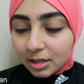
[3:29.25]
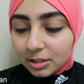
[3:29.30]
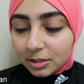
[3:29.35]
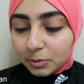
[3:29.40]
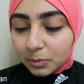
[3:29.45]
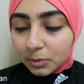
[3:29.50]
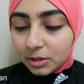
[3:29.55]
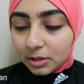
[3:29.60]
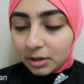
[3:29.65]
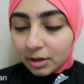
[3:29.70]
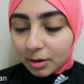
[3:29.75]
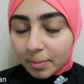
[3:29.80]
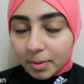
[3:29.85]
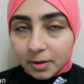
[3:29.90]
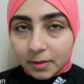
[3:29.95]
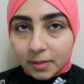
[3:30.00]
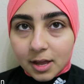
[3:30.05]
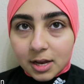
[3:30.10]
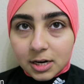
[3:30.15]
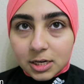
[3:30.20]
I just want to talk
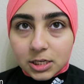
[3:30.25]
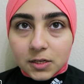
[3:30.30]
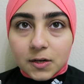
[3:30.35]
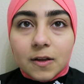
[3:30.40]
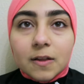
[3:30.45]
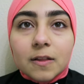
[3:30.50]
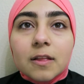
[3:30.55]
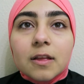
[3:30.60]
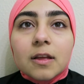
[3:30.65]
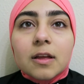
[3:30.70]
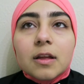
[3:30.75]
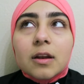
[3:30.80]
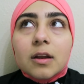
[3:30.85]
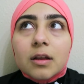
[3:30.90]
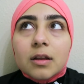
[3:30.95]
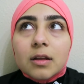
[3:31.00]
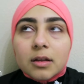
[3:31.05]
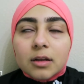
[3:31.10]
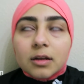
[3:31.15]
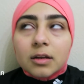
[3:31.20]
about that. And then